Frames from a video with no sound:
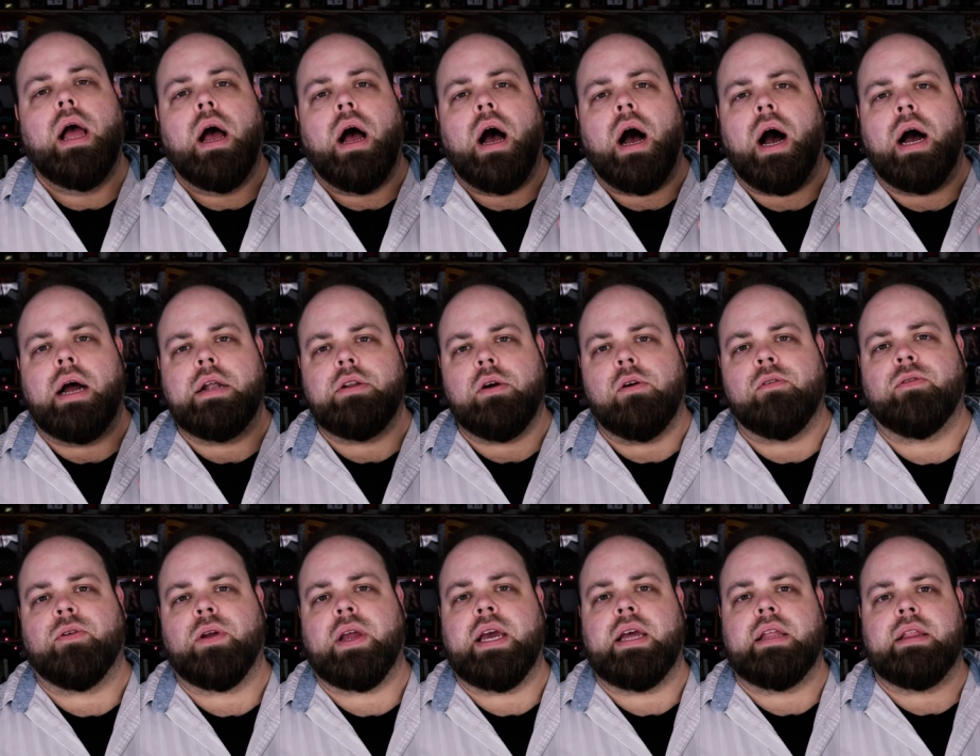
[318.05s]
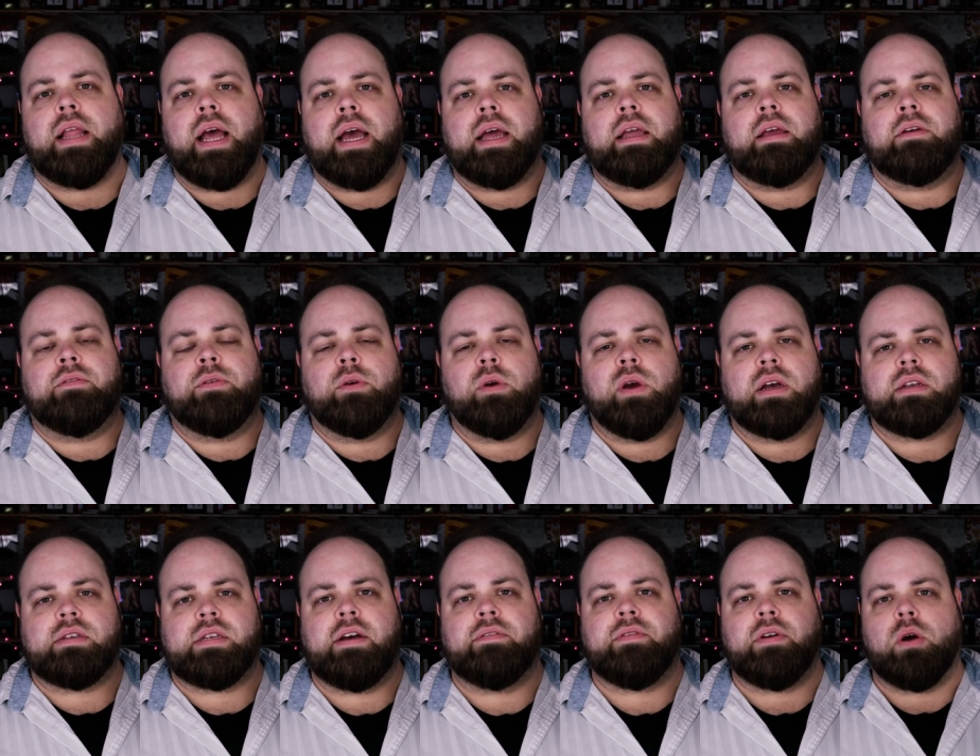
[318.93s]
Don't forget that if you
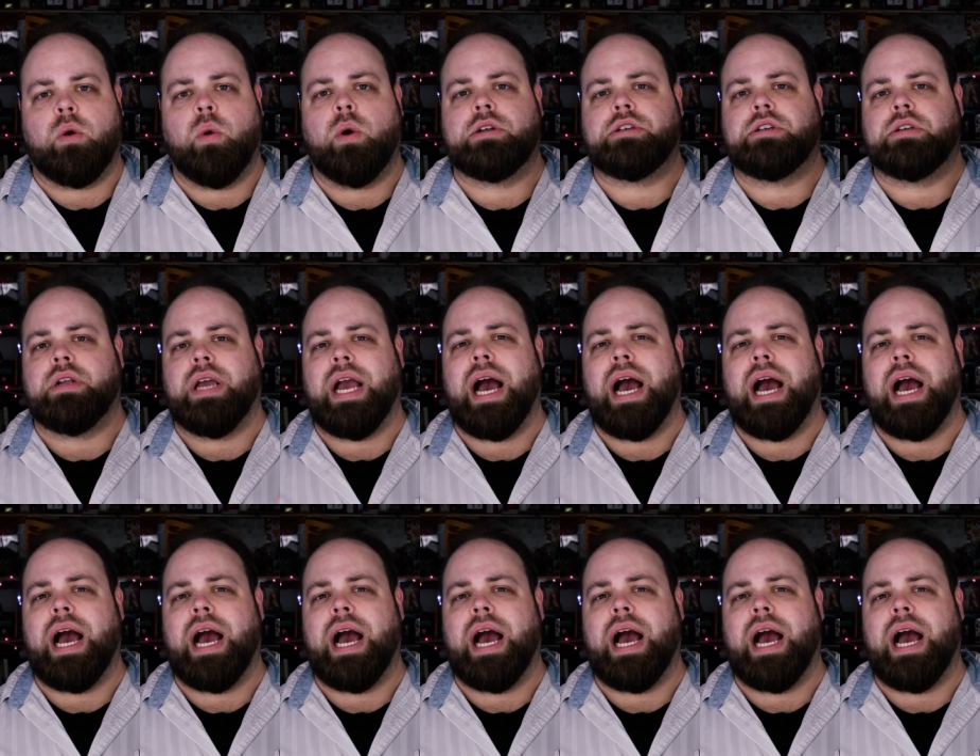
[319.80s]
guys have a question,